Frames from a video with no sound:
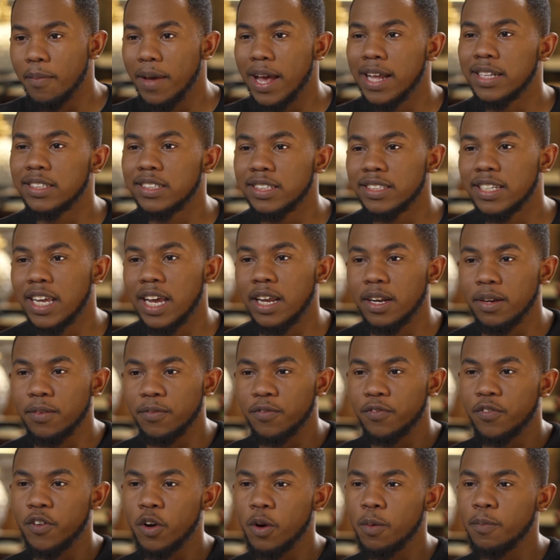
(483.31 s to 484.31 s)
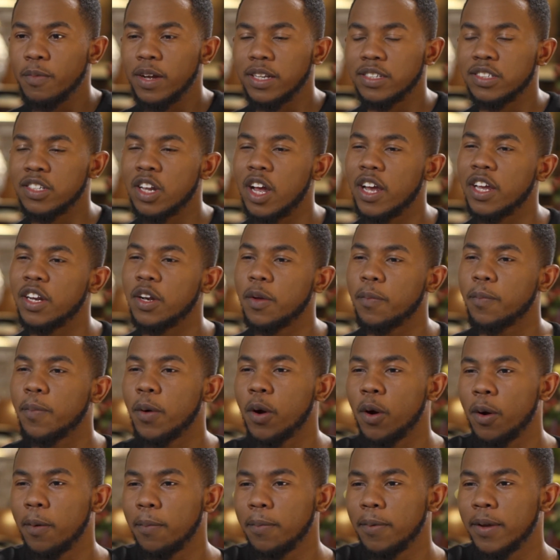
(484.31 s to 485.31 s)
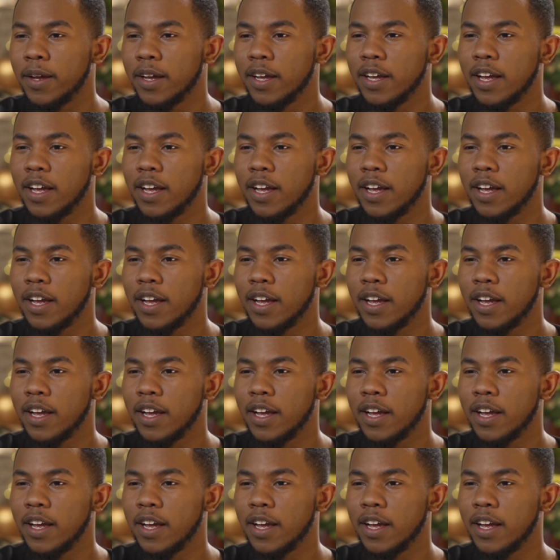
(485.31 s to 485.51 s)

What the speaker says: entertaining film, but it's not in a pub,